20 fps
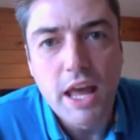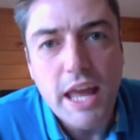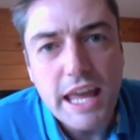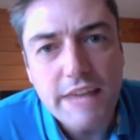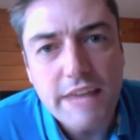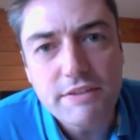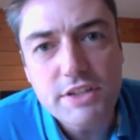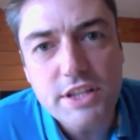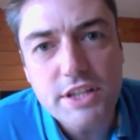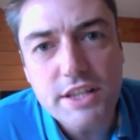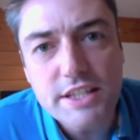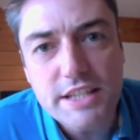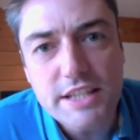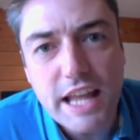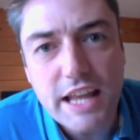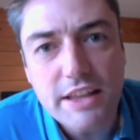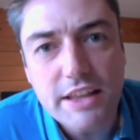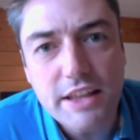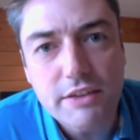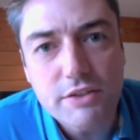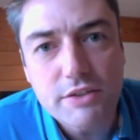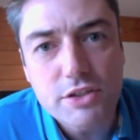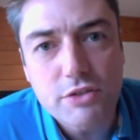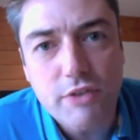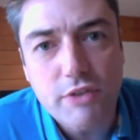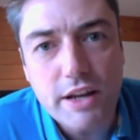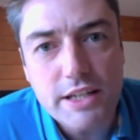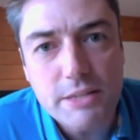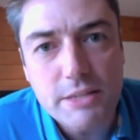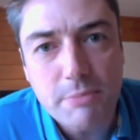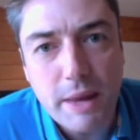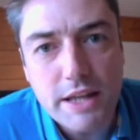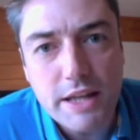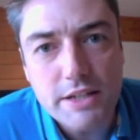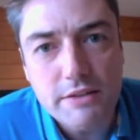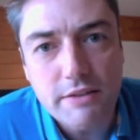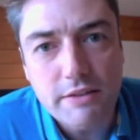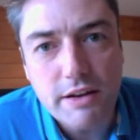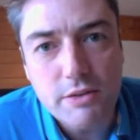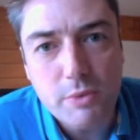Even to this day, there is great
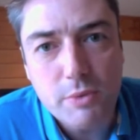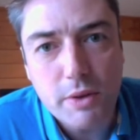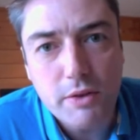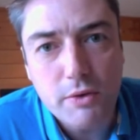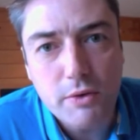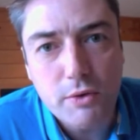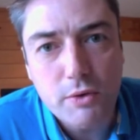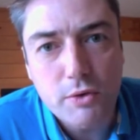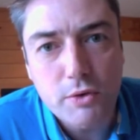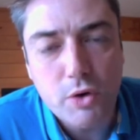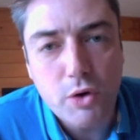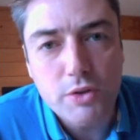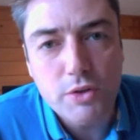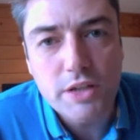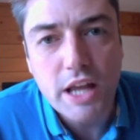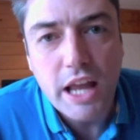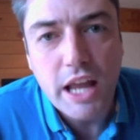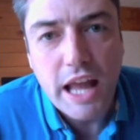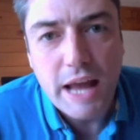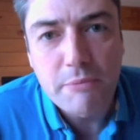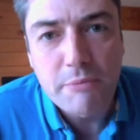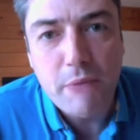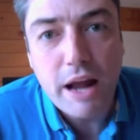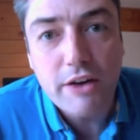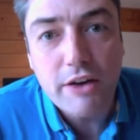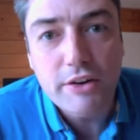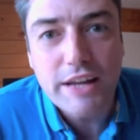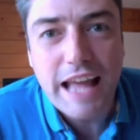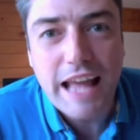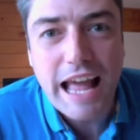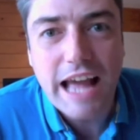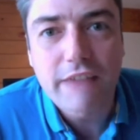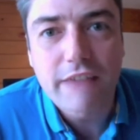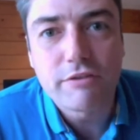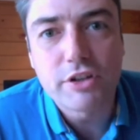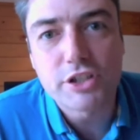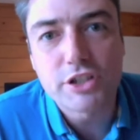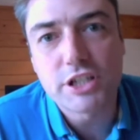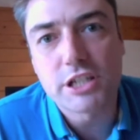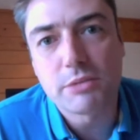debate around whether or not Maori
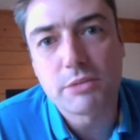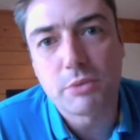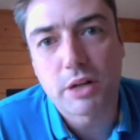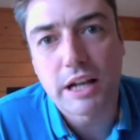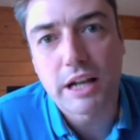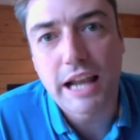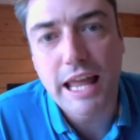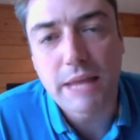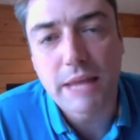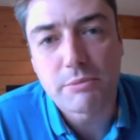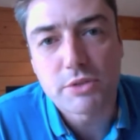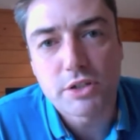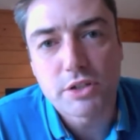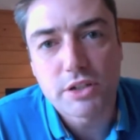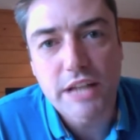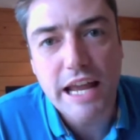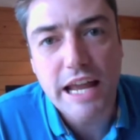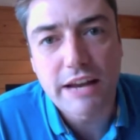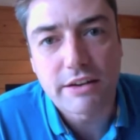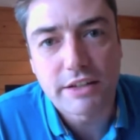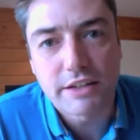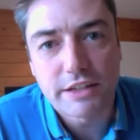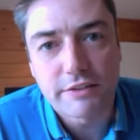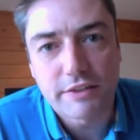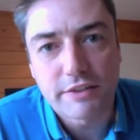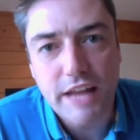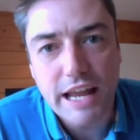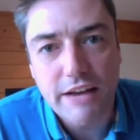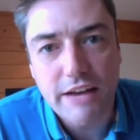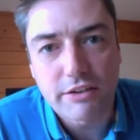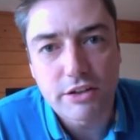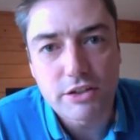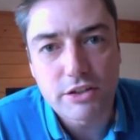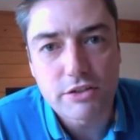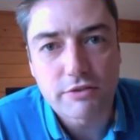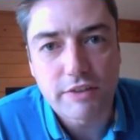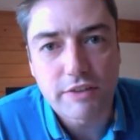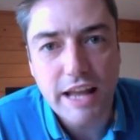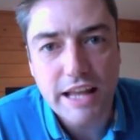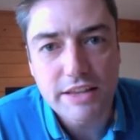have legitimate claims to different
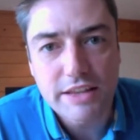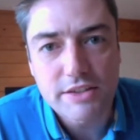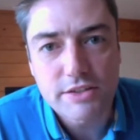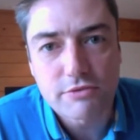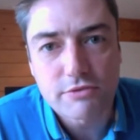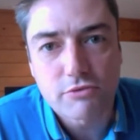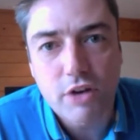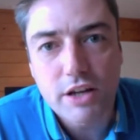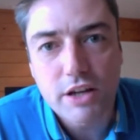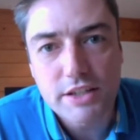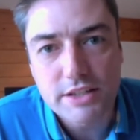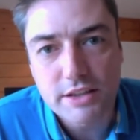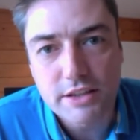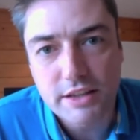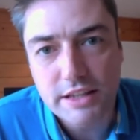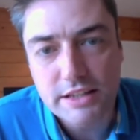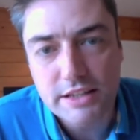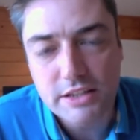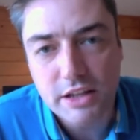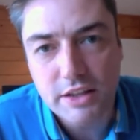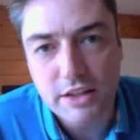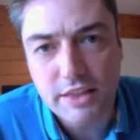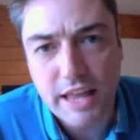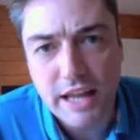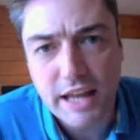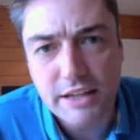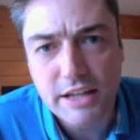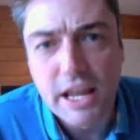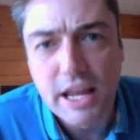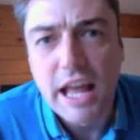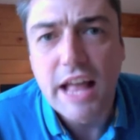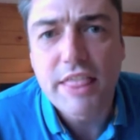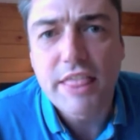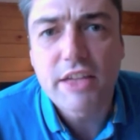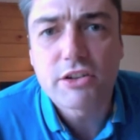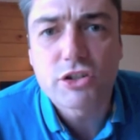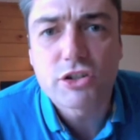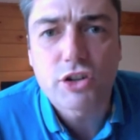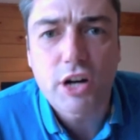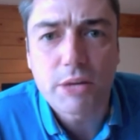areas of lands and rights and things like that. And
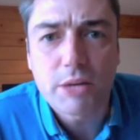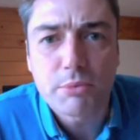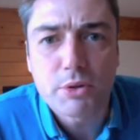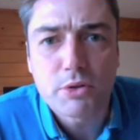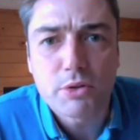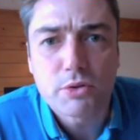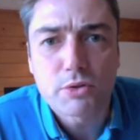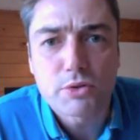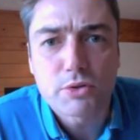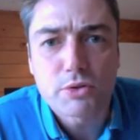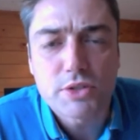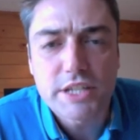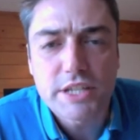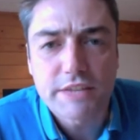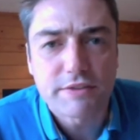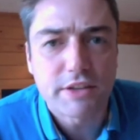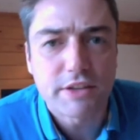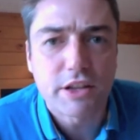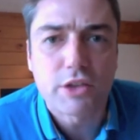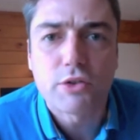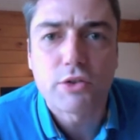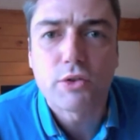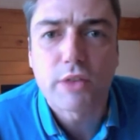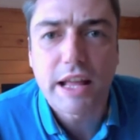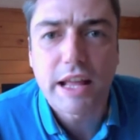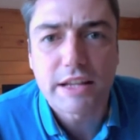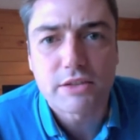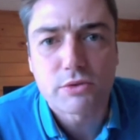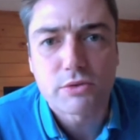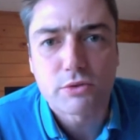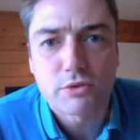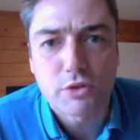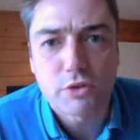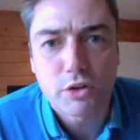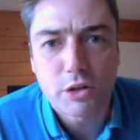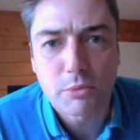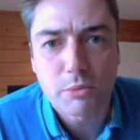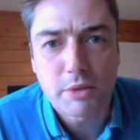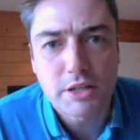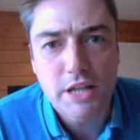there are tribunals sifting through that sort of
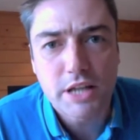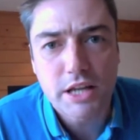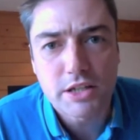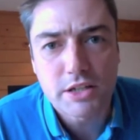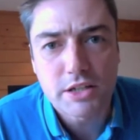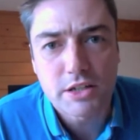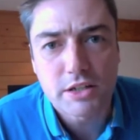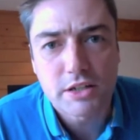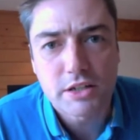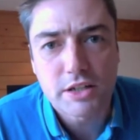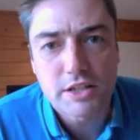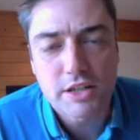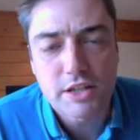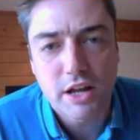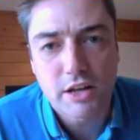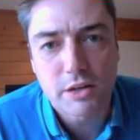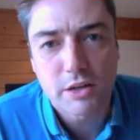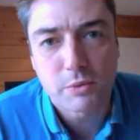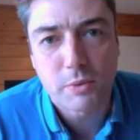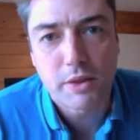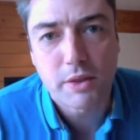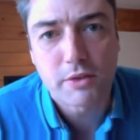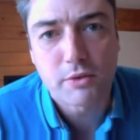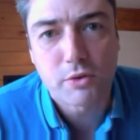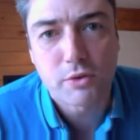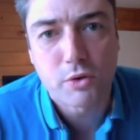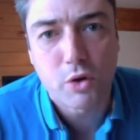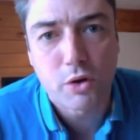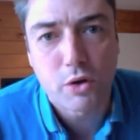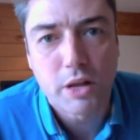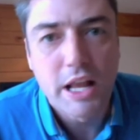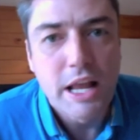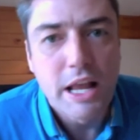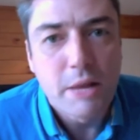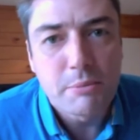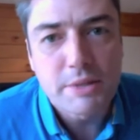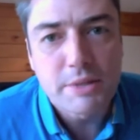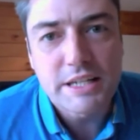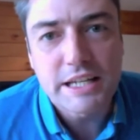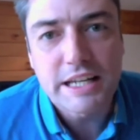documentation and deciding whether or not
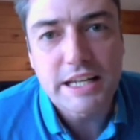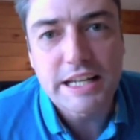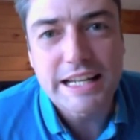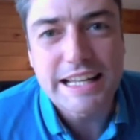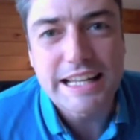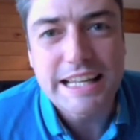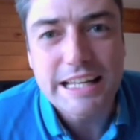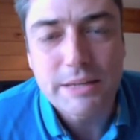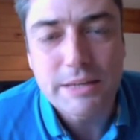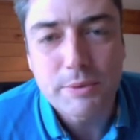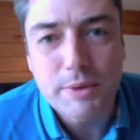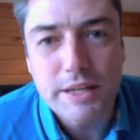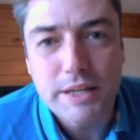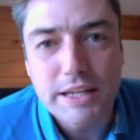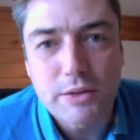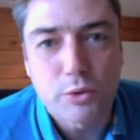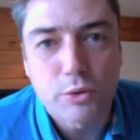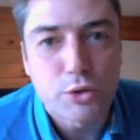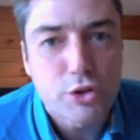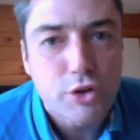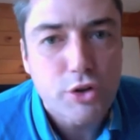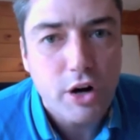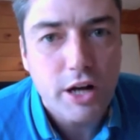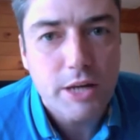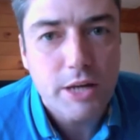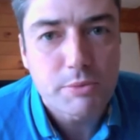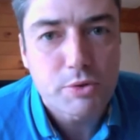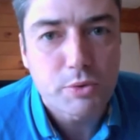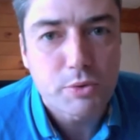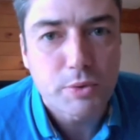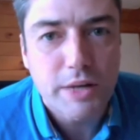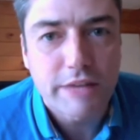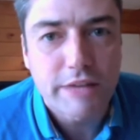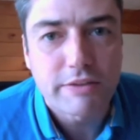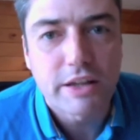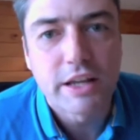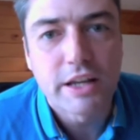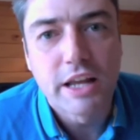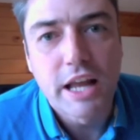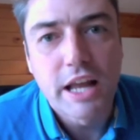particular iwi or tribes or
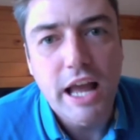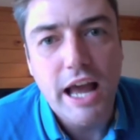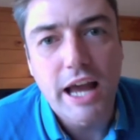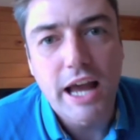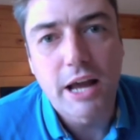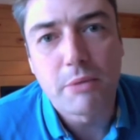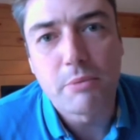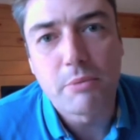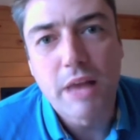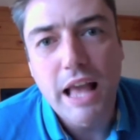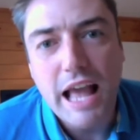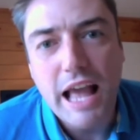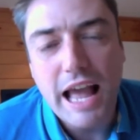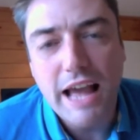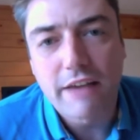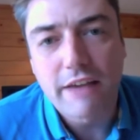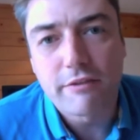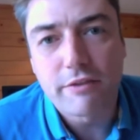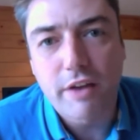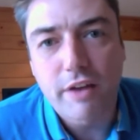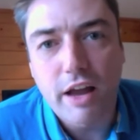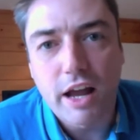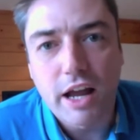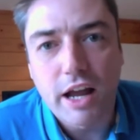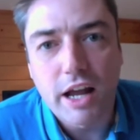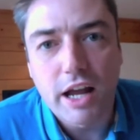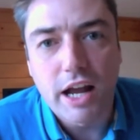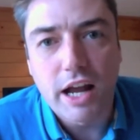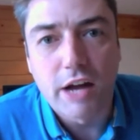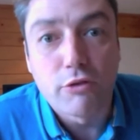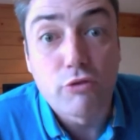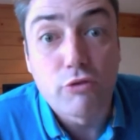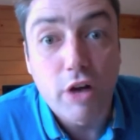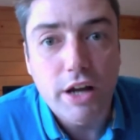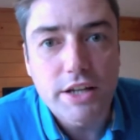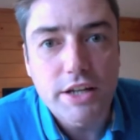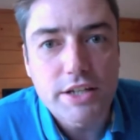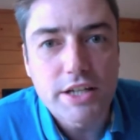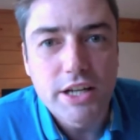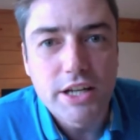whatever have a
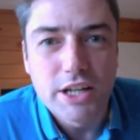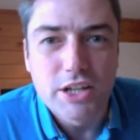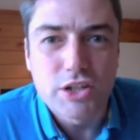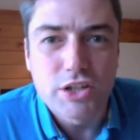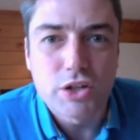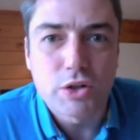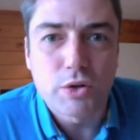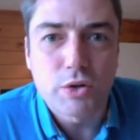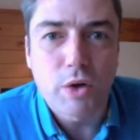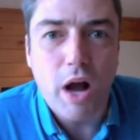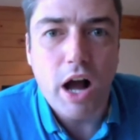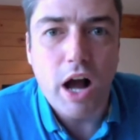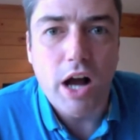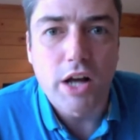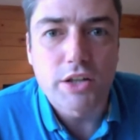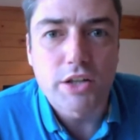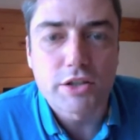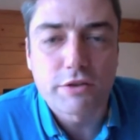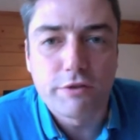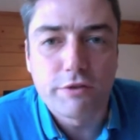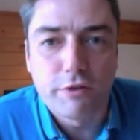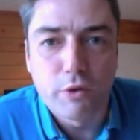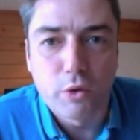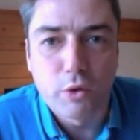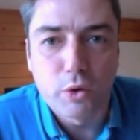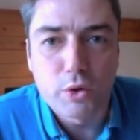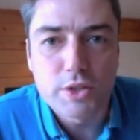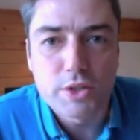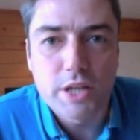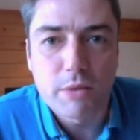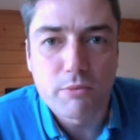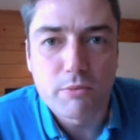right to ask for some